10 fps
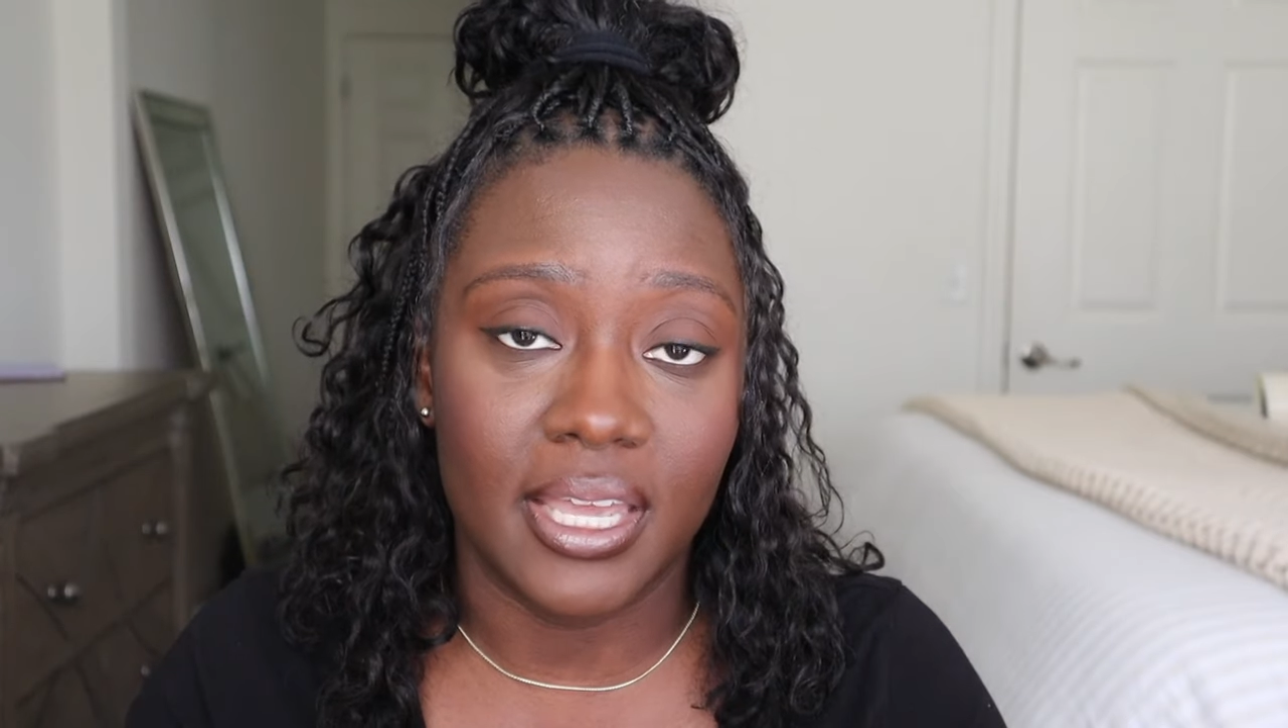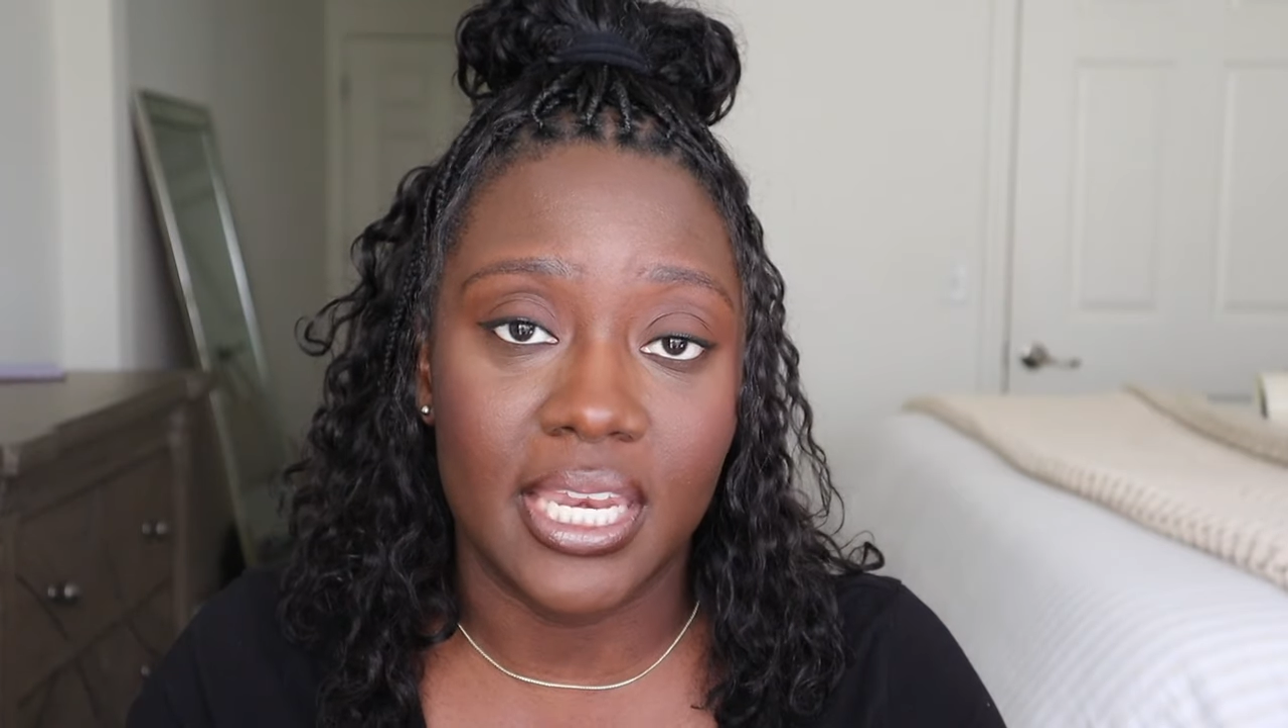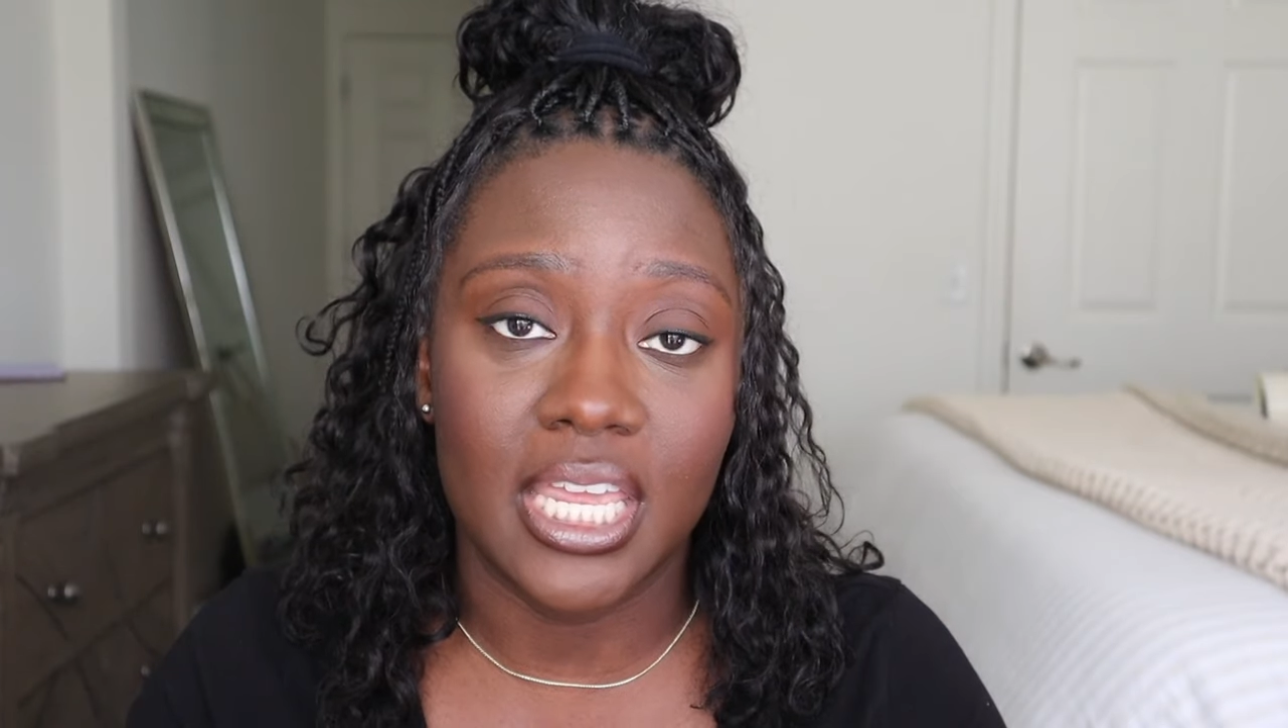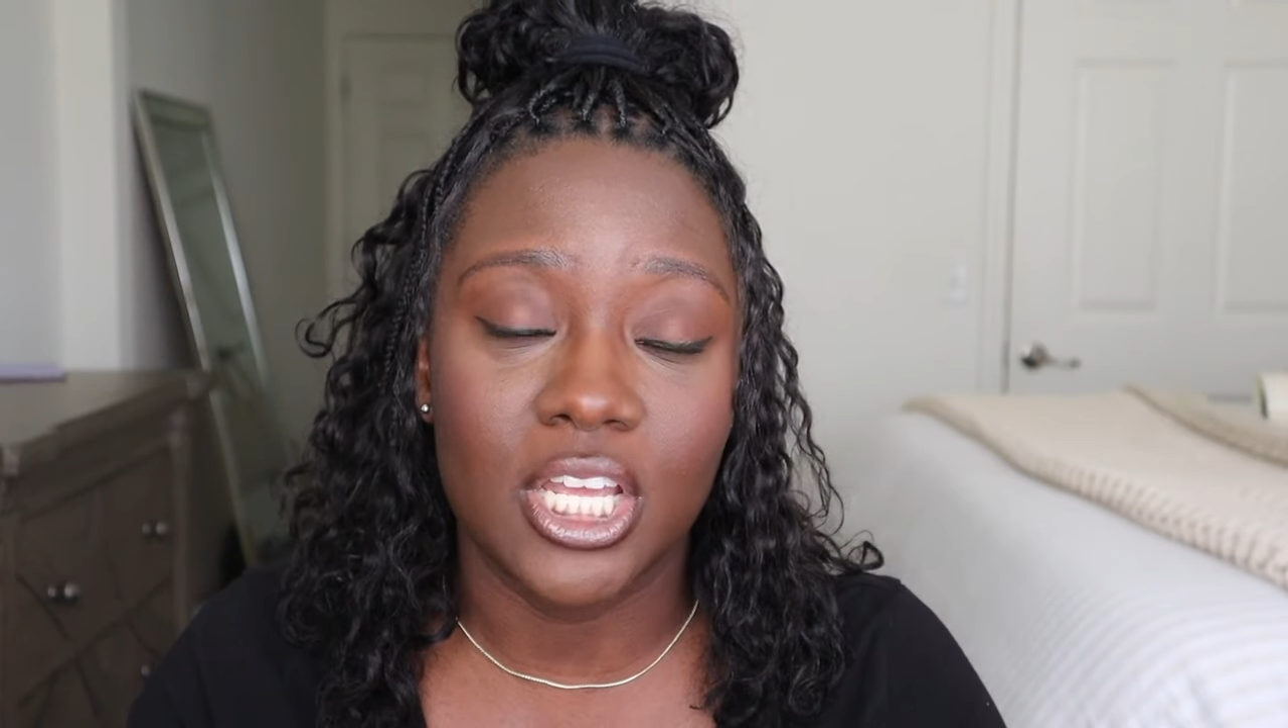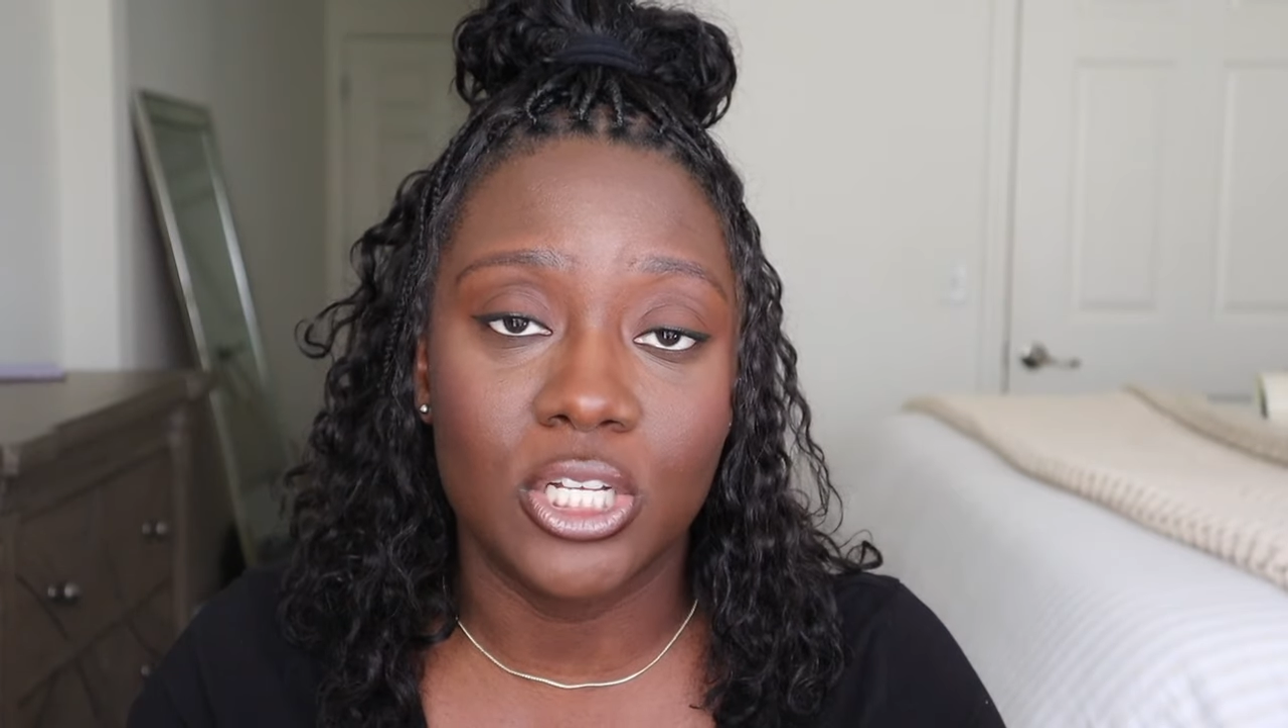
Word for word: and it